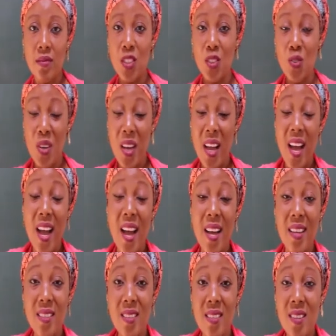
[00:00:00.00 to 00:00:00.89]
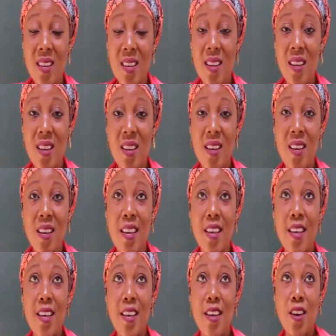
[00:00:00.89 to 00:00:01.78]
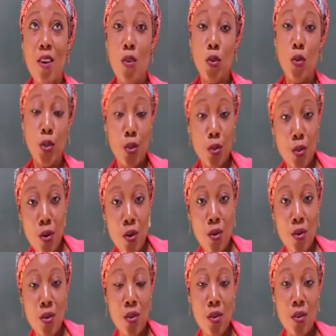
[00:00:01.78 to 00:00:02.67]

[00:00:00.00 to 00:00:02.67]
you can add audio,